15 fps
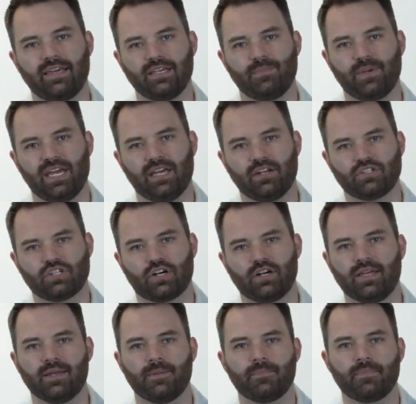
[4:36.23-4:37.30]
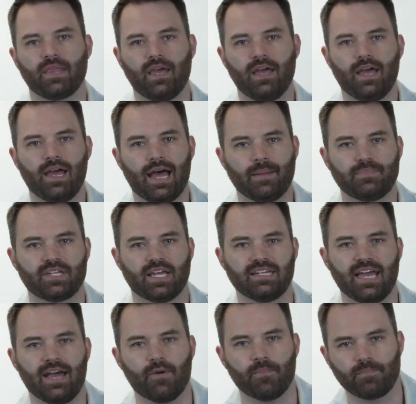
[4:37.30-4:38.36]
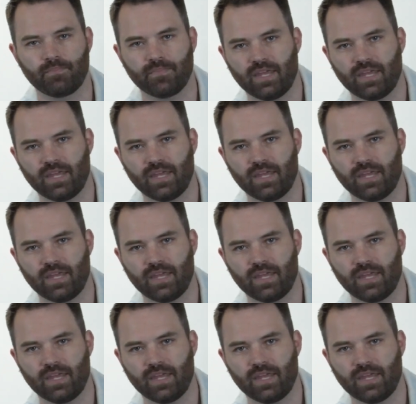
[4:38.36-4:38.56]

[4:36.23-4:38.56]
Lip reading: He began to turn it upside down.